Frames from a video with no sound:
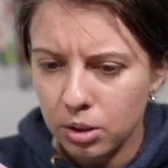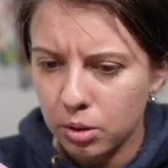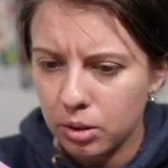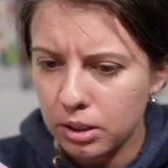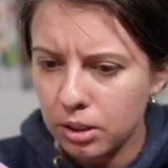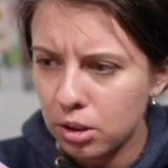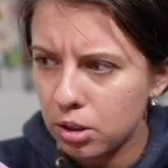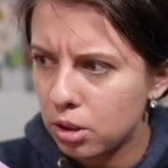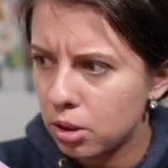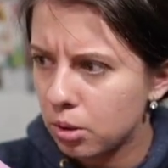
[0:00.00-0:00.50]

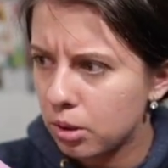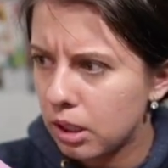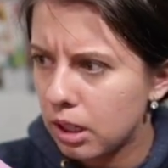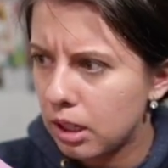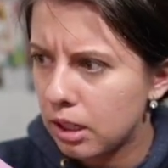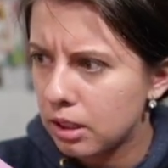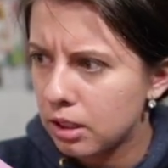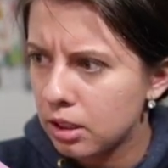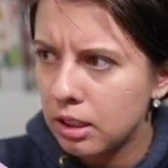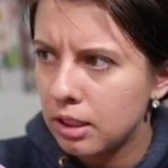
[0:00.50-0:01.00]
let's do
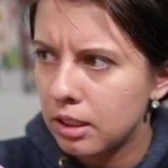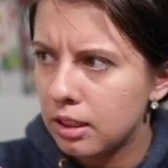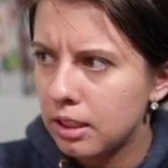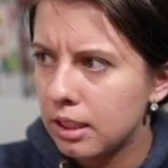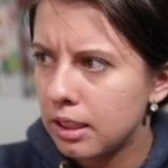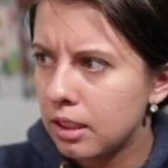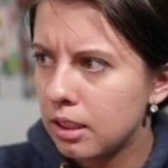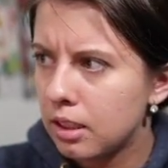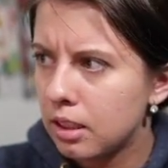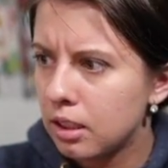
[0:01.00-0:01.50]
that.
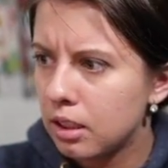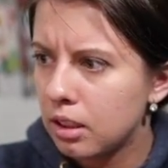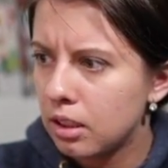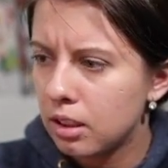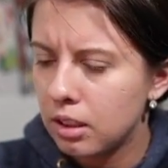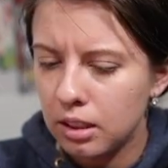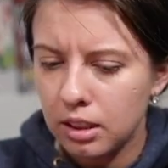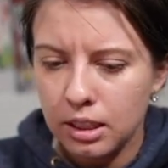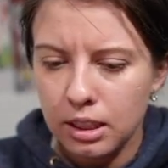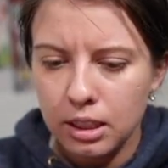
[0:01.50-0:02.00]
Data
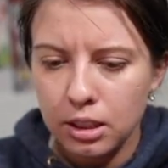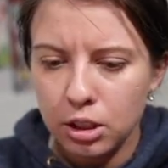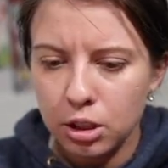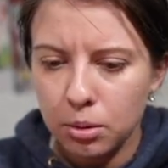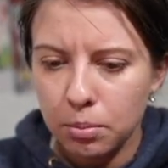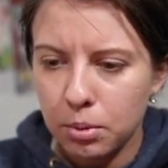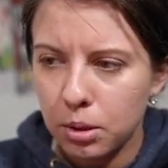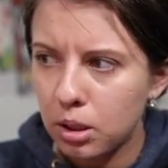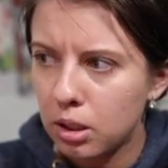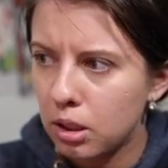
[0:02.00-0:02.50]

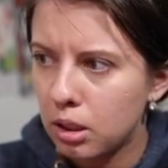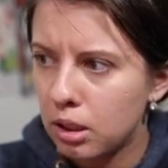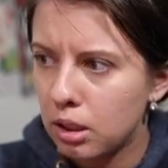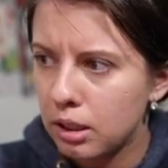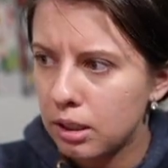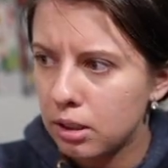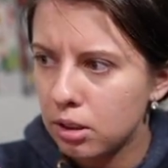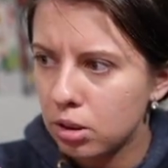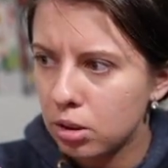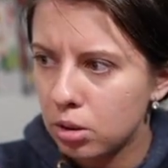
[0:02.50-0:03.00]

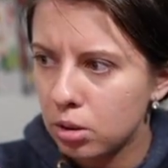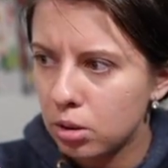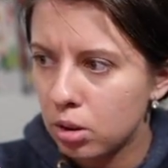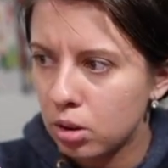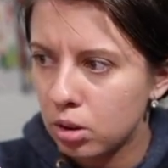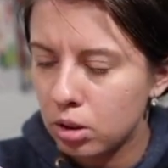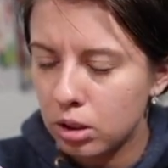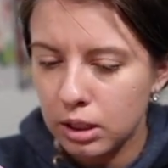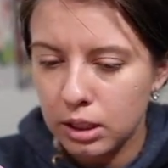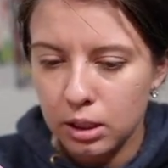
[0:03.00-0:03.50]
enterprise,
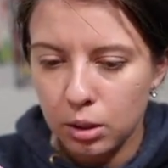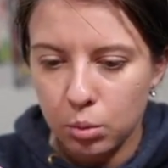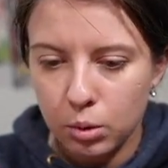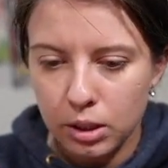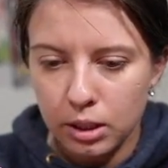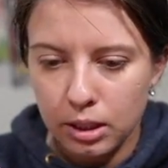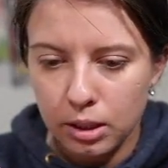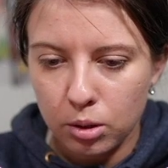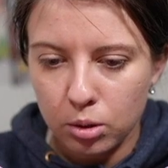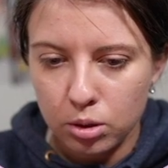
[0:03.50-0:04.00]
data
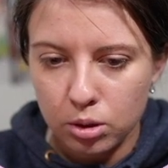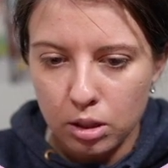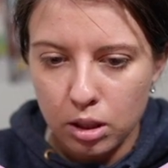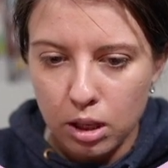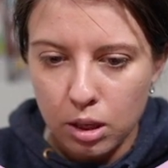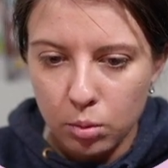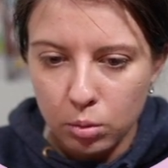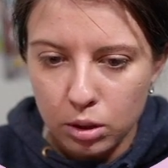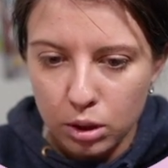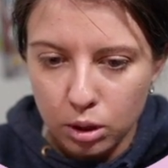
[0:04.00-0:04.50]
warehouse.
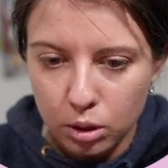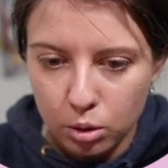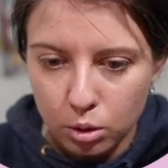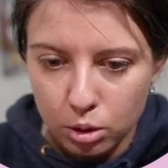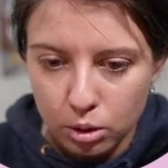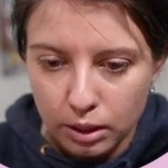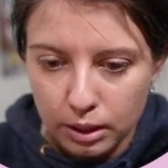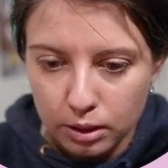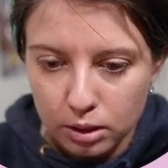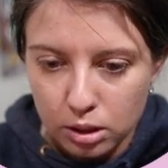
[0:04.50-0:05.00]
I want to go to
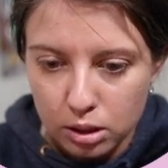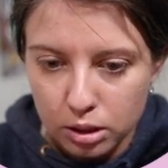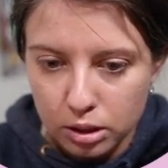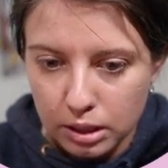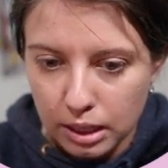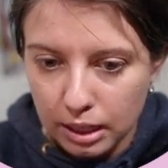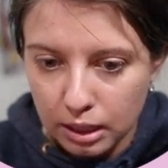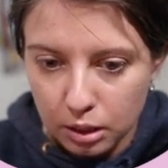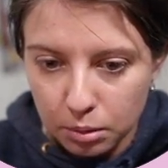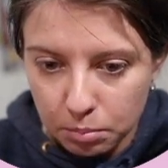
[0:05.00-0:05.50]
like the
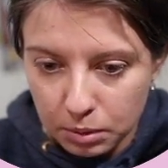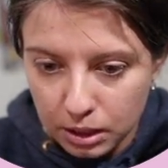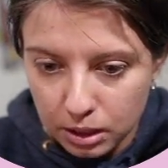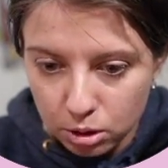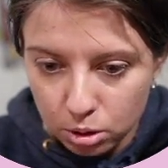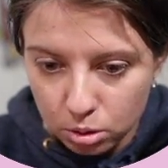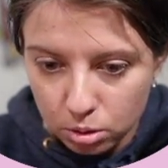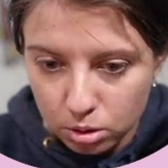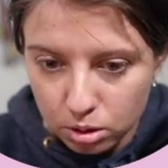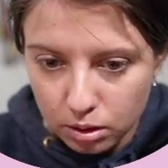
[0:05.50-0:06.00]
second
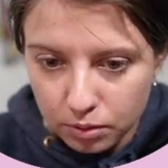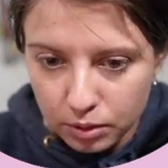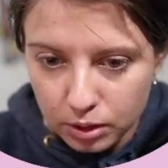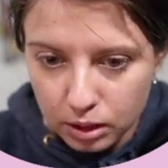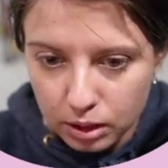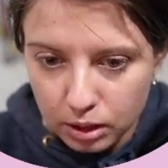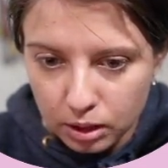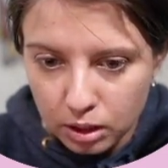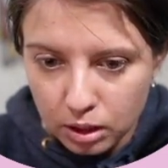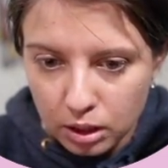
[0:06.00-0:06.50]
page or
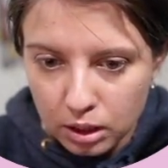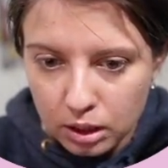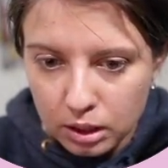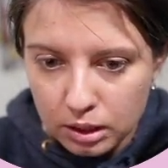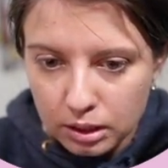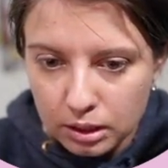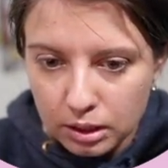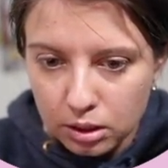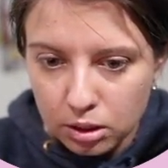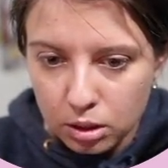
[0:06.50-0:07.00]
something.
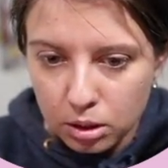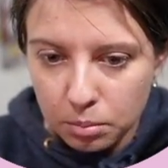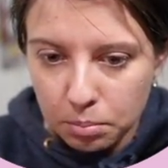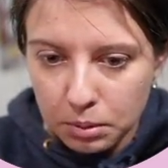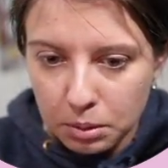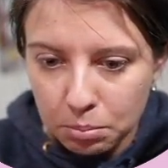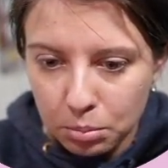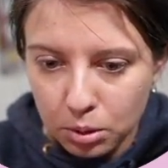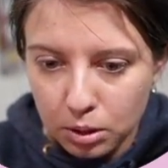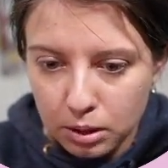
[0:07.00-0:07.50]
These are the
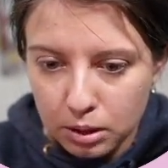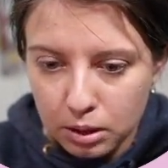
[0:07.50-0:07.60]
people that